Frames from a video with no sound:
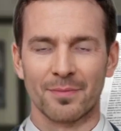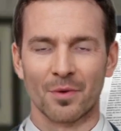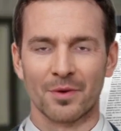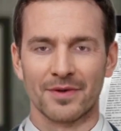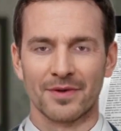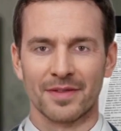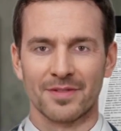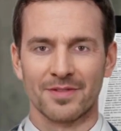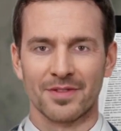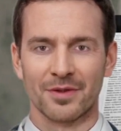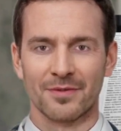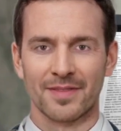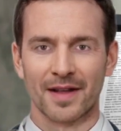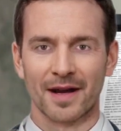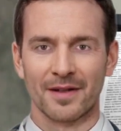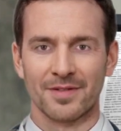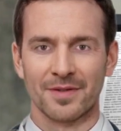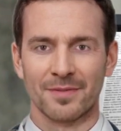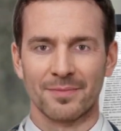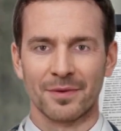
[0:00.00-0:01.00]
More than
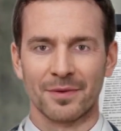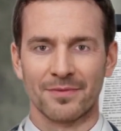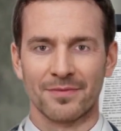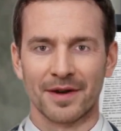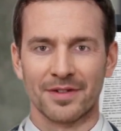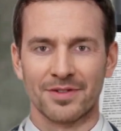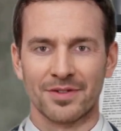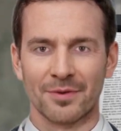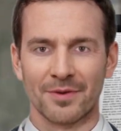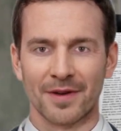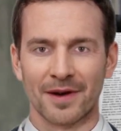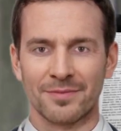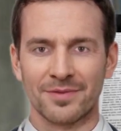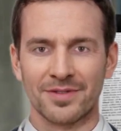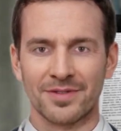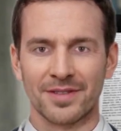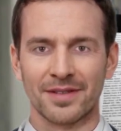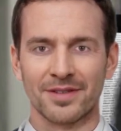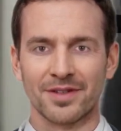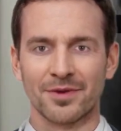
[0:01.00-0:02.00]
2,000 professional
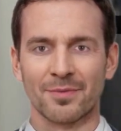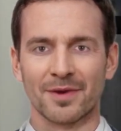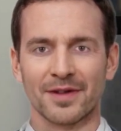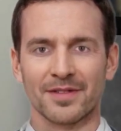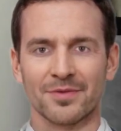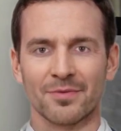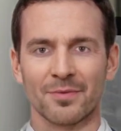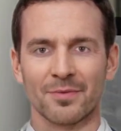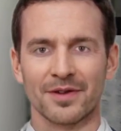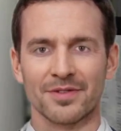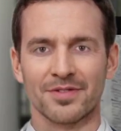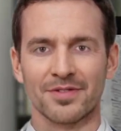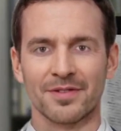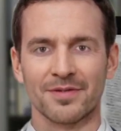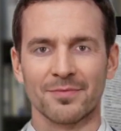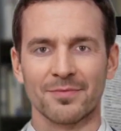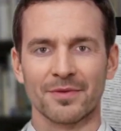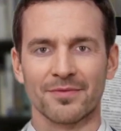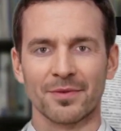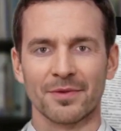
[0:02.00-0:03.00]
MCQS
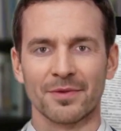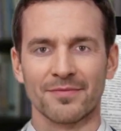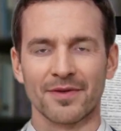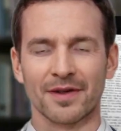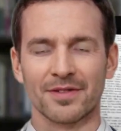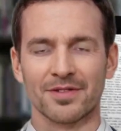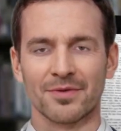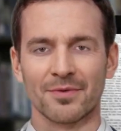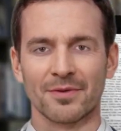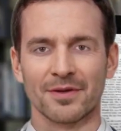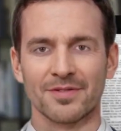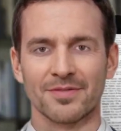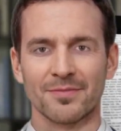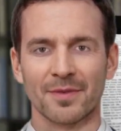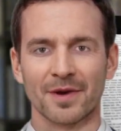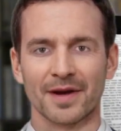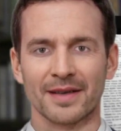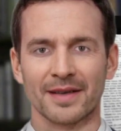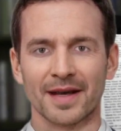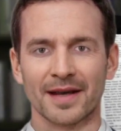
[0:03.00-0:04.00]
questions with professional
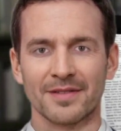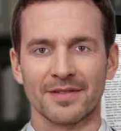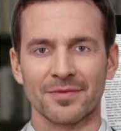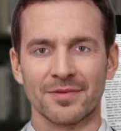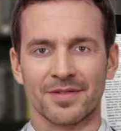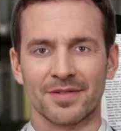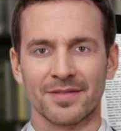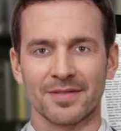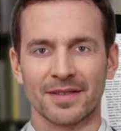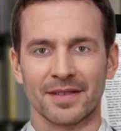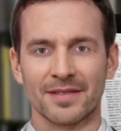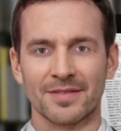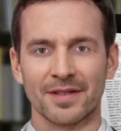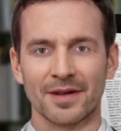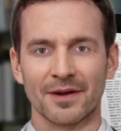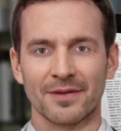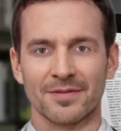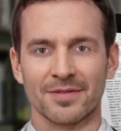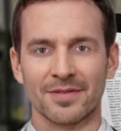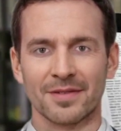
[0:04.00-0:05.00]
explained answers and
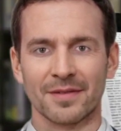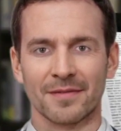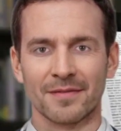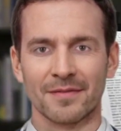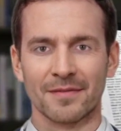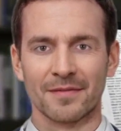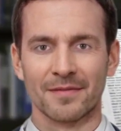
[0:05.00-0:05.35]
details.